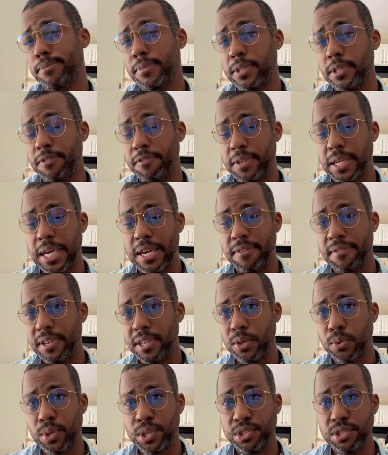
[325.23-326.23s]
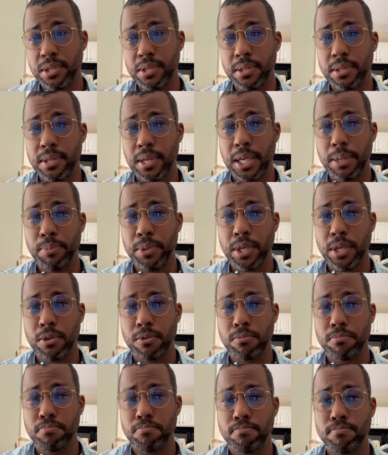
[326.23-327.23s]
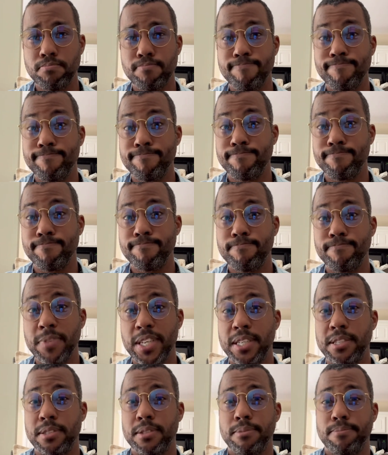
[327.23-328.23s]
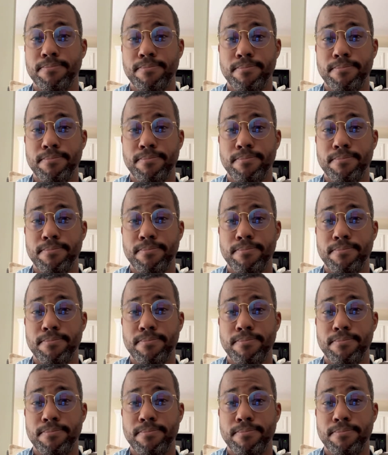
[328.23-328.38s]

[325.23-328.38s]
If you have any questions, let me know. Thanks.